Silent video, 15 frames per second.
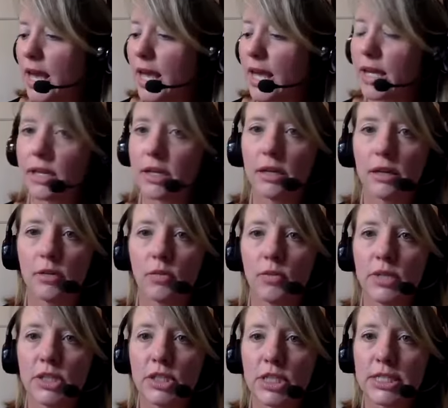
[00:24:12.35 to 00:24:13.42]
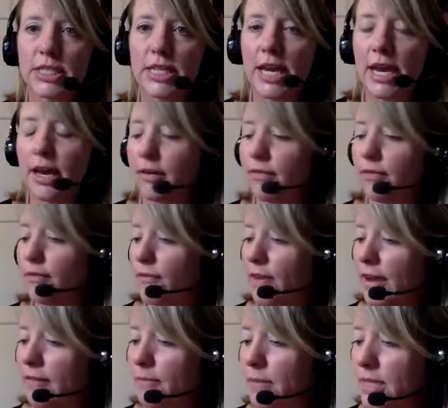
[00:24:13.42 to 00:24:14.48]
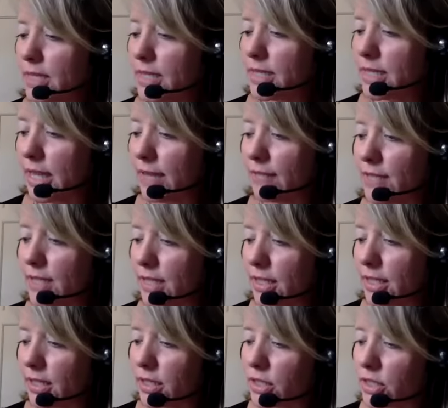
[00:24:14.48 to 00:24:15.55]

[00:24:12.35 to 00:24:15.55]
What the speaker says: And we just have 5 minutes left here.